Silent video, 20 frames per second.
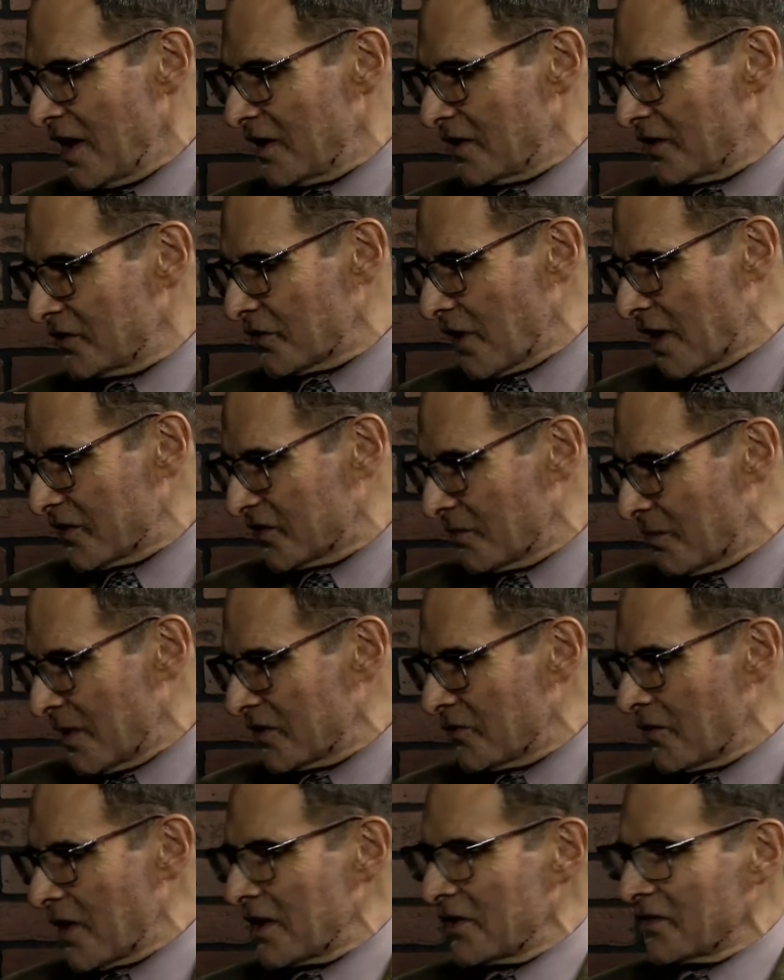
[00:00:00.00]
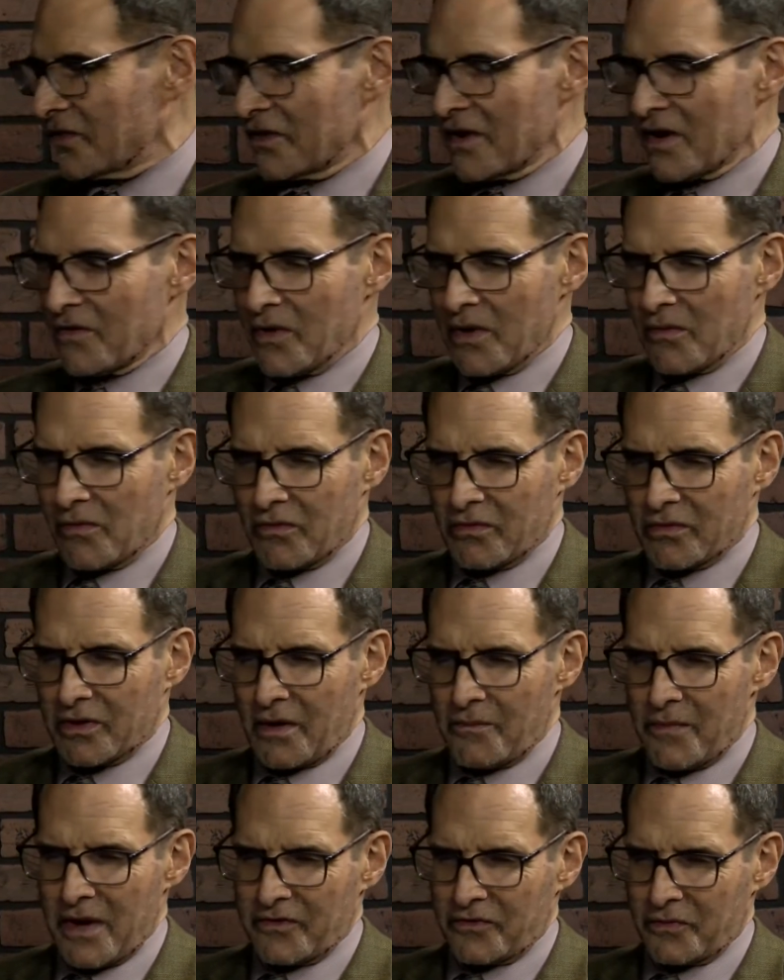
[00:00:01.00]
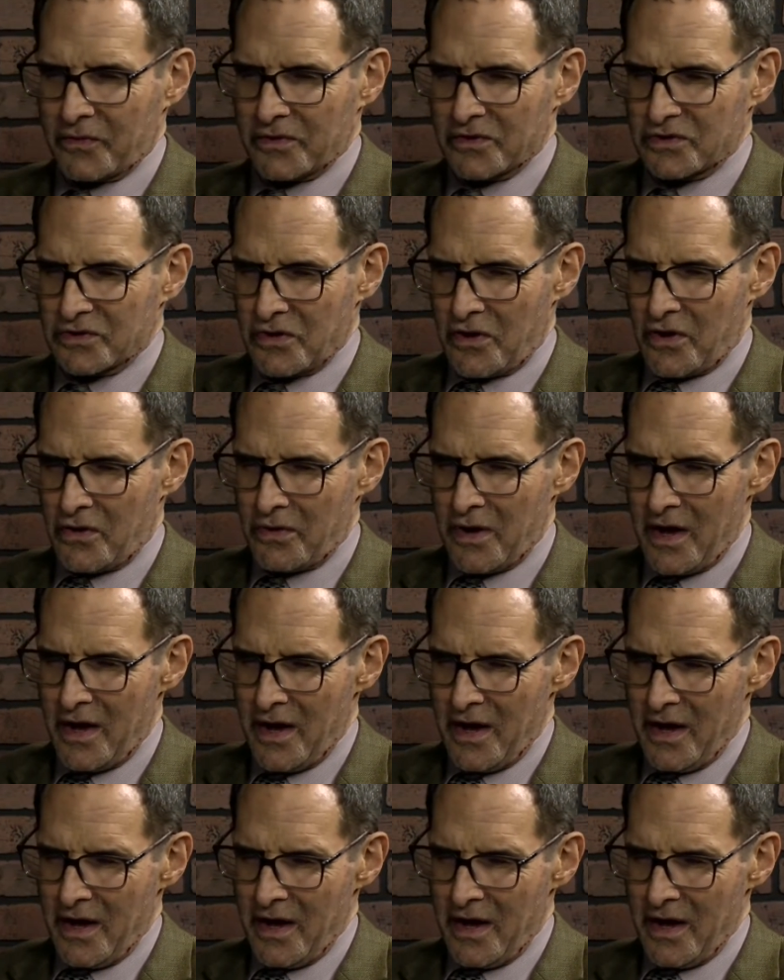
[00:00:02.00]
He's off some underwriters, and then we will commence with the show.